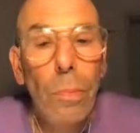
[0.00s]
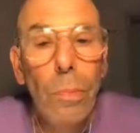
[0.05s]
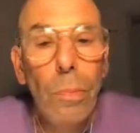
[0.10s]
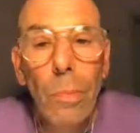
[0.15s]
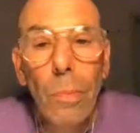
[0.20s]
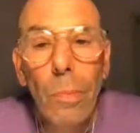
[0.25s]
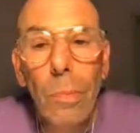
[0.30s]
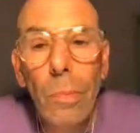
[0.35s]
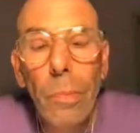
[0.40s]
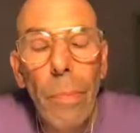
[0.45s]

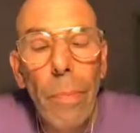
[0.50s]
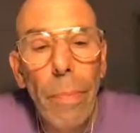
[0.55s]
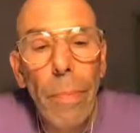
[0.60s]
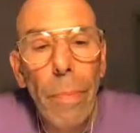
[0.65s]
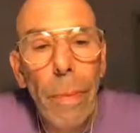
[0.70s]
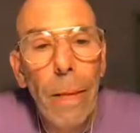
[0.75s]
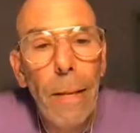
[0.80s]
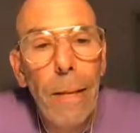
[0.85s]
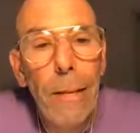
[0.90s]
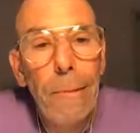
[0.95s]

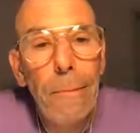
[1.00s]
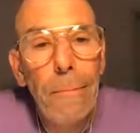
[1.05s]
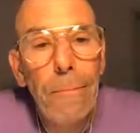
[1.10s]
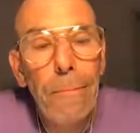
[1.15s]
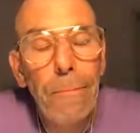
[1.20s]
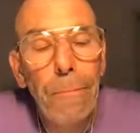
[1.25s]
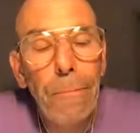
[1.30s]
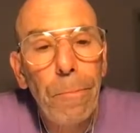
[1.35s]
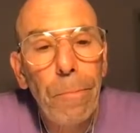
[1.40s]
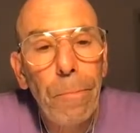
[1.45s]

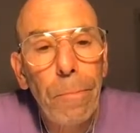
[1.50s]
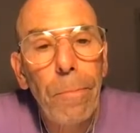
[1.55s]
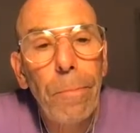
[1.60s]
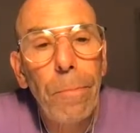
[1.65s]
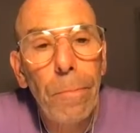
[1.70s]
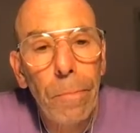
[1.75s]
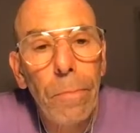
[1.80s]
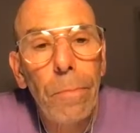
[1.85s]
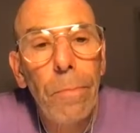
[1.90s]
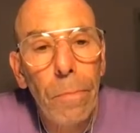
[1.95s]

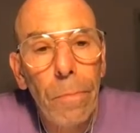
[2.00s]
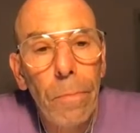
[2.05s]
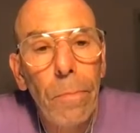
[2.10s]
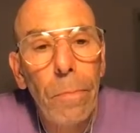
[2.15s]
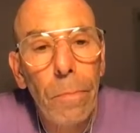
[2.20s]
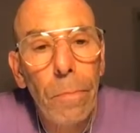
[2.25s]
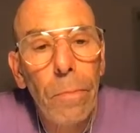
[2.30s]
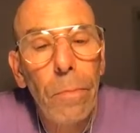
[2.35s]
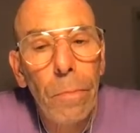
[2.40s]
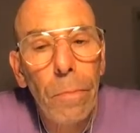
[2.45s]

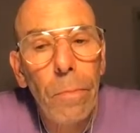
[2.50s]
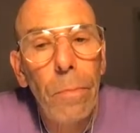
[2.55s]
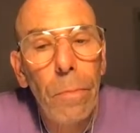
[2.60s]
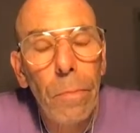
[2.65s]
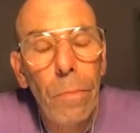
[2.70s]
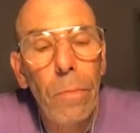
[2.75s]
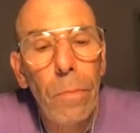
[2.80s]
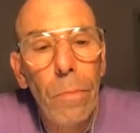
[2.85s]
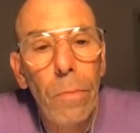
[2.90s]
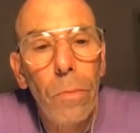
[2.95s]

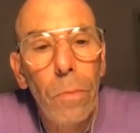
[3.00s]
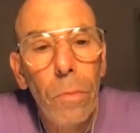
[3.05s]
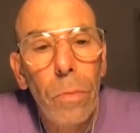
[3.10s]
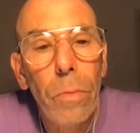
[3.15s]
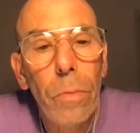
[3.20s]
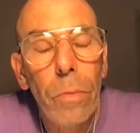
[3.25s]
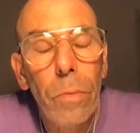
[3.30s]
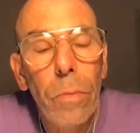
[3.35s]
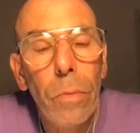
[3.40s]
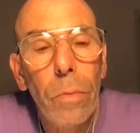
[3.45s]

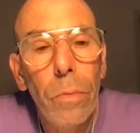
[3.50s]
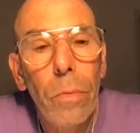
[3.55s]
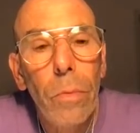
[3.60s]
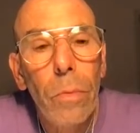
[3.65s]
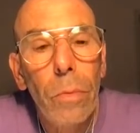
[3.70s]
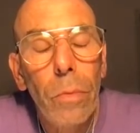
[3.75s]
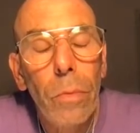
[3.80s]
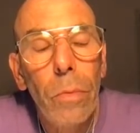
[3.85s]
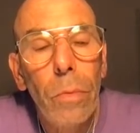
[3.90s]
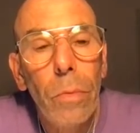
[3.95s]

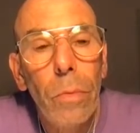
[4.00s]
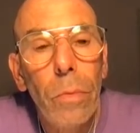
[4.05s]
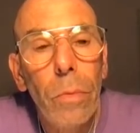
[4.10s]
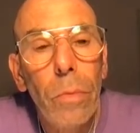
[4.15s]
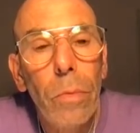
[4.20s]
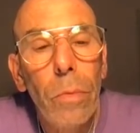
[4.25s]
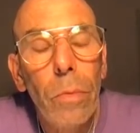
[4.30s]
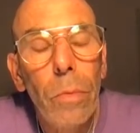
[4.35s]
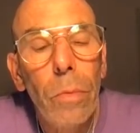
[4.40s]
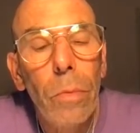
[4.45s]

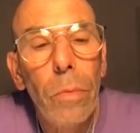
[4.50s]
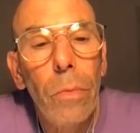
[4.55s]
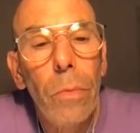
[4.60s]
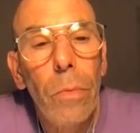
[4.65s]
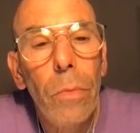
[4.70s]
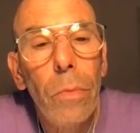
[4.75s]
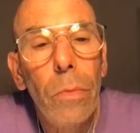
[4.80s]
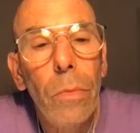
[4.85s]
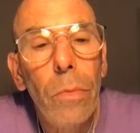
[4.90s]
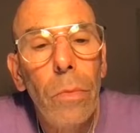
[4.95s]

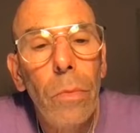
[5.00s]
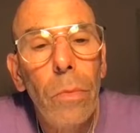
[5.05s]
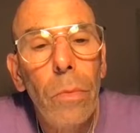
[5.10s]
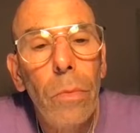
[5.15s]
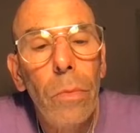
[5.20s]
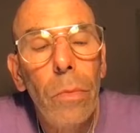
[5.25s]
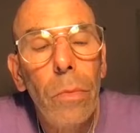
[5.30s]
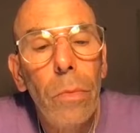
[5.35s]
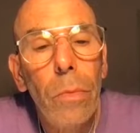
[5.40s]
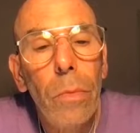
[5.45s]

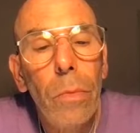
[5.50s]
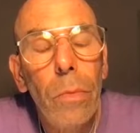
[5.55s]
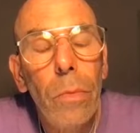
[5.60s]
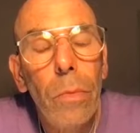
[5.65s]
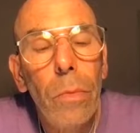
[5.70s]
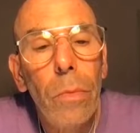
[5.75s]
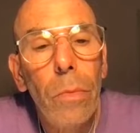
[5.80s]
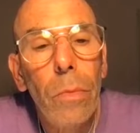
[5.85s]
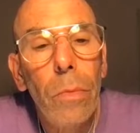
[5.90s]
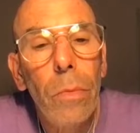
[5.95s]

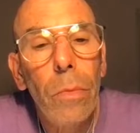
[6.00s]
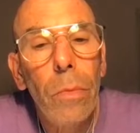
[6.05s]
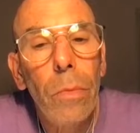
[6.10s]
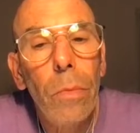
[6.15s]
No words are spoken by the person on screen.